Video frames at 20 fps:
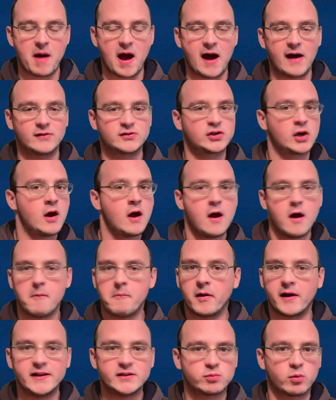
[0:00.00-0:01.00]
pounds,
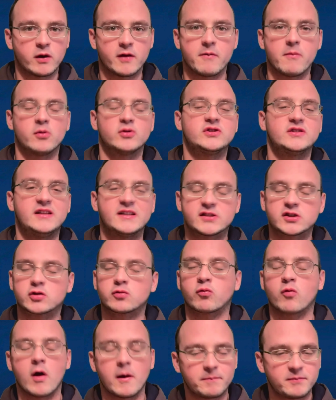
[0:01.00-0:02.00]
but he's one of the most
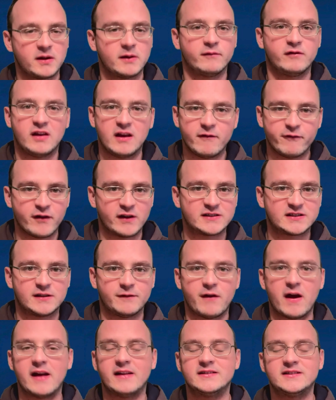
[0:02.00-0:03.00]
disruptive
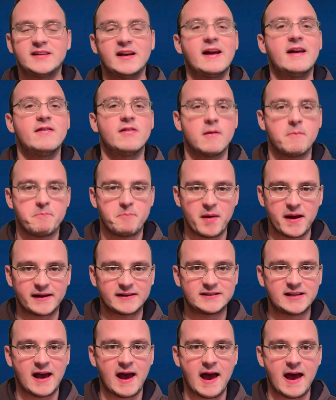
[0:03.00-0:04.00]
defensive ends in the Big
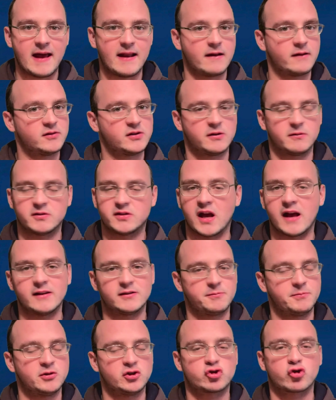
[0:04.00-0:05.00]
Ten. Just
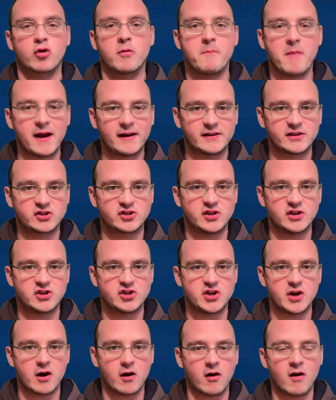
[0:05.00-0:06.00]
has been tremendous
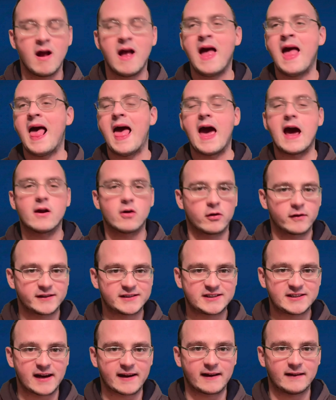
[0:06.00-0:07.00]
this year. And on the
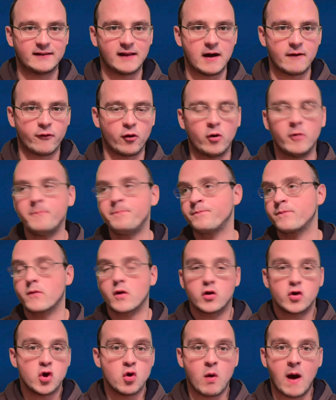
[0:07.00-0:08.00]
second level,
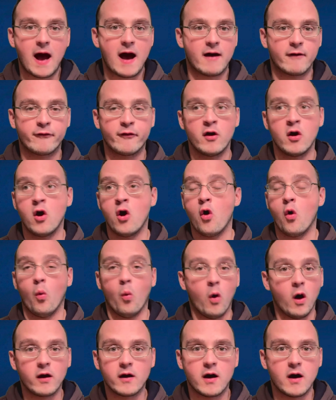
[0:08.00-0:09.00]
you have
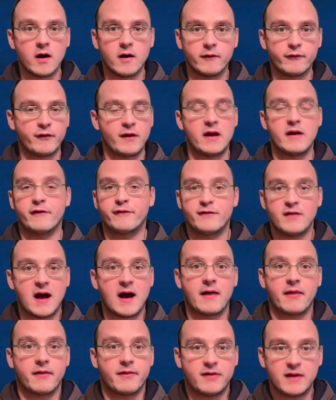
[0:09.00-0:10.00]
one of, if
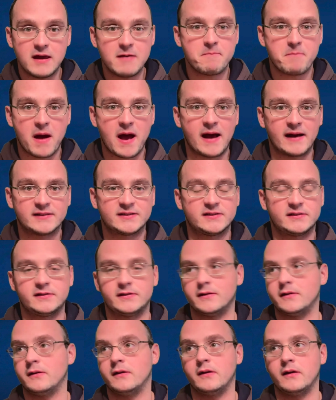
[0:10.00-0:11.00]
not the best,
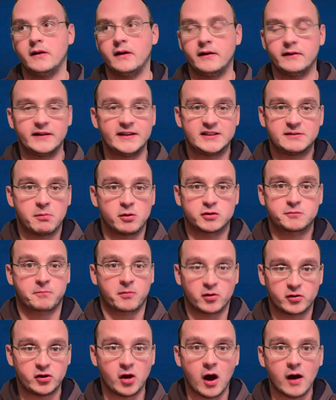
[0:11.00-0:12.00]
at least most
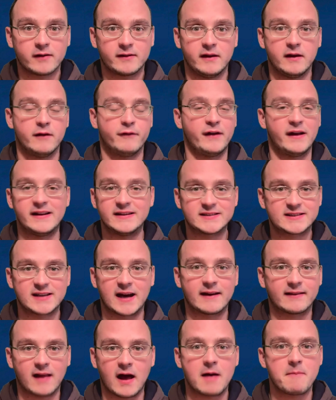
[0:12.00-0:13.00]
productive
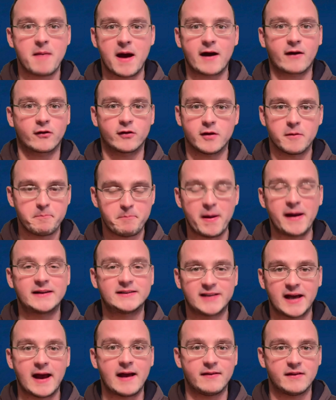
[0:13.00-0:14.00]
inside linebacker in the Big
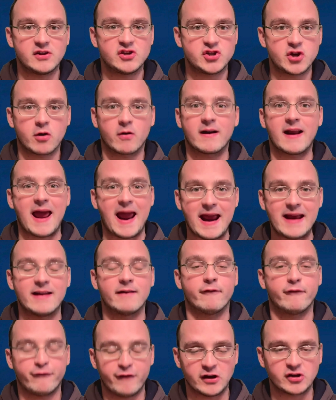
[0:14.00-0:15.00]
Ten this year in
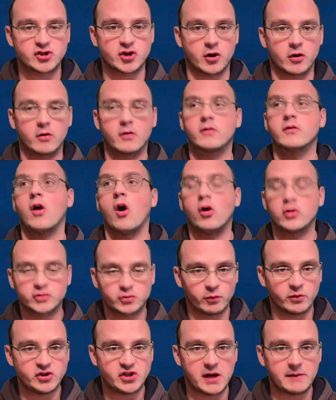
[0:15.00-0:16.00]
Aiden Fisher.
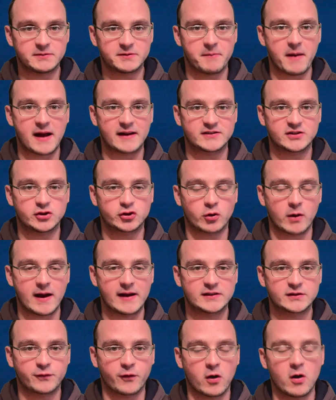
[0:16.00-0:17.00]
Also a James Madison
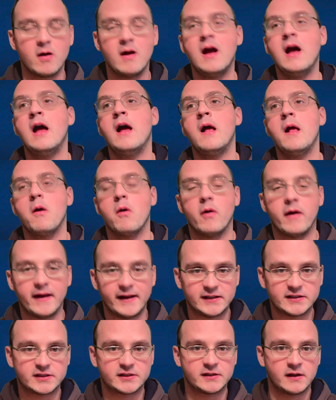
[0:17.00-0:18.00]
transfer.
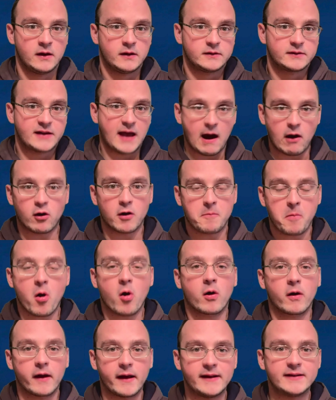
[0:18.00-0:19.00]
His
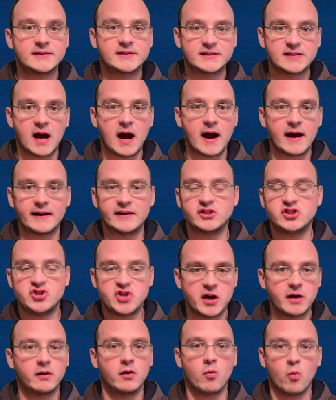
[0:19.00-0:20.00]
counterpart inside is
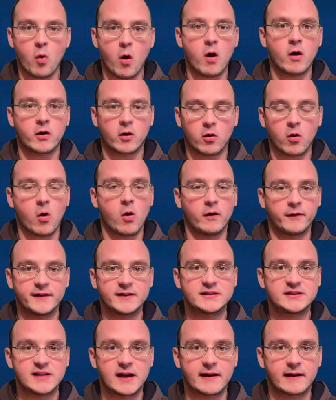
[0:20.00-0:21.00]
Jalen Walker on the
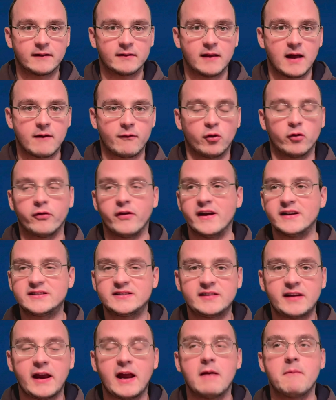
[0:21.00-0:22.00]
second level. This
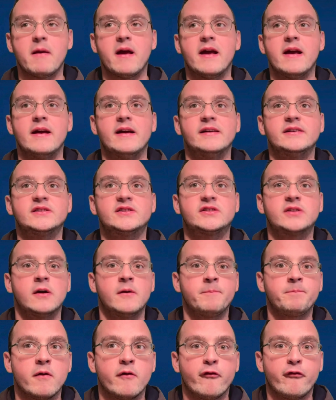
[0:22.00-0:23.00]
team is
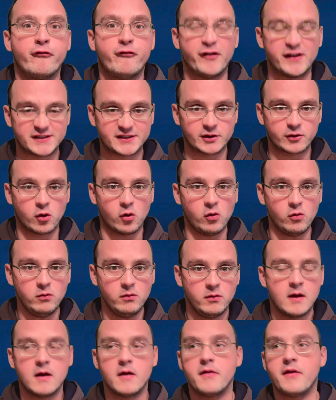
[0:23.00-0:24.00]

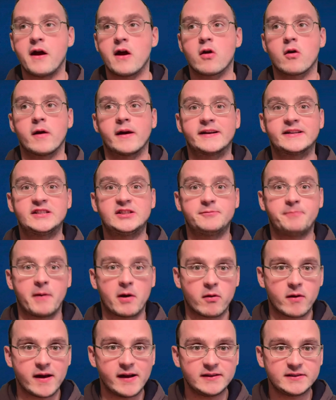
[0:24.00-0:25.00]
physical, they are
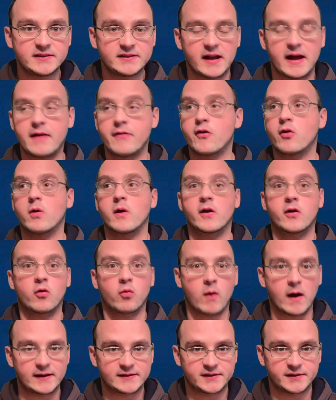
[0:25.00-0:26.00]
experienced, and they're
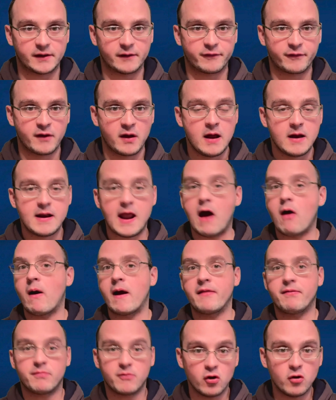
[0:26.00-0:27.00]
aggressive. Now, I
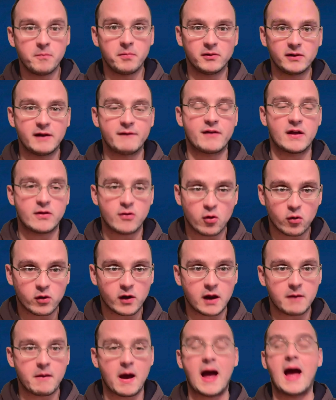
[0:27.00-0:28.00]
do believe that Notre
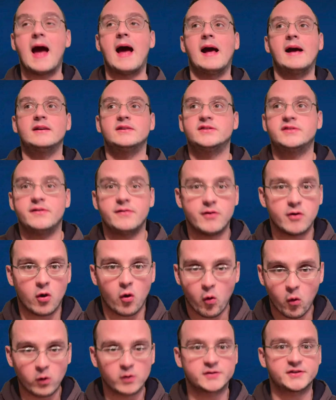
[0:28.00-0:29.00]
Dame has the
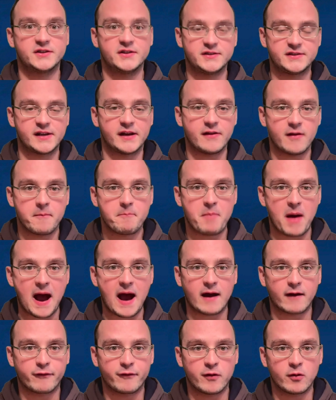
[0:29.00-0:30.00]
horses in the
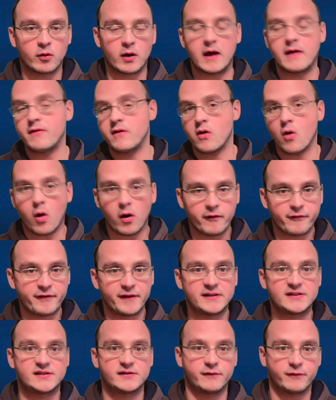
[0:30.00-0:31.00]
backfield and the
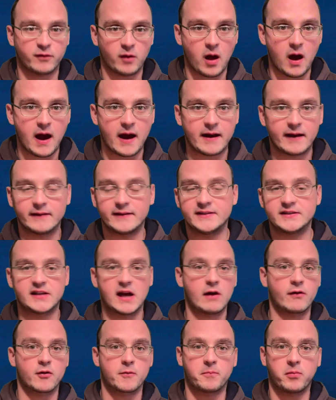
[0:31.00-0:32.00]
offensive line, at least
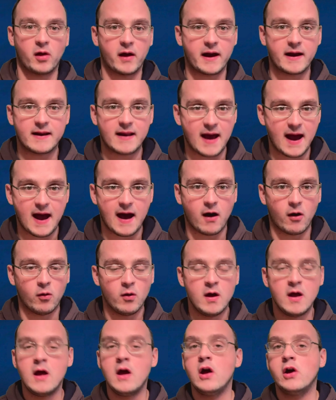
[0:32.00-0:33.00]
how they're playing now,
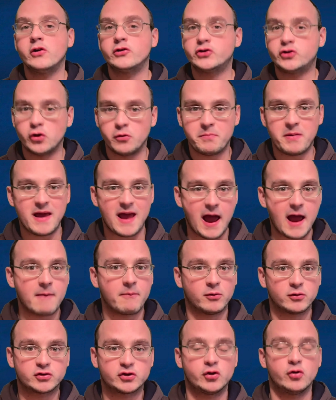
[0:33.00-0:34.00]
to be
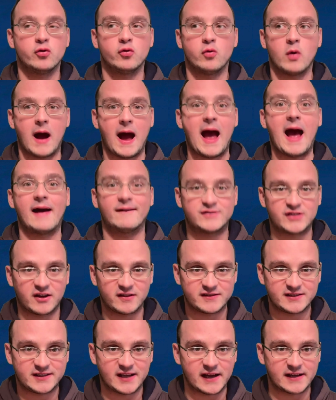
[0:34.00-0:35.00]
able to have
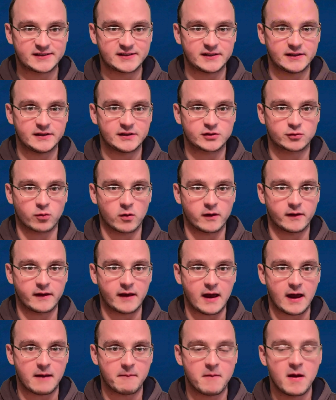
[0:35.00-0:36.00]
success in this run
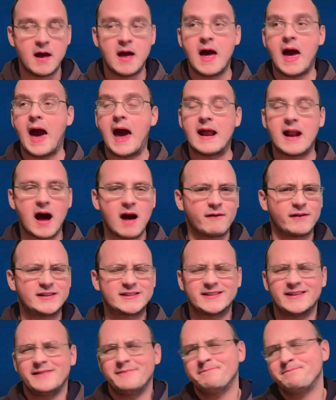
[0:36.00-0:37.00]
game. And
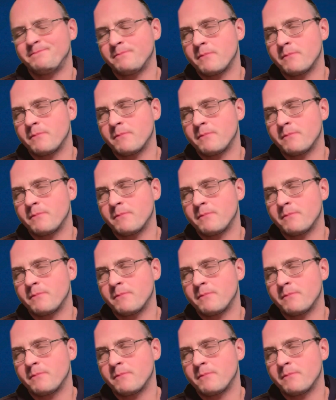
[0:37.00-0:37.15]
obviously,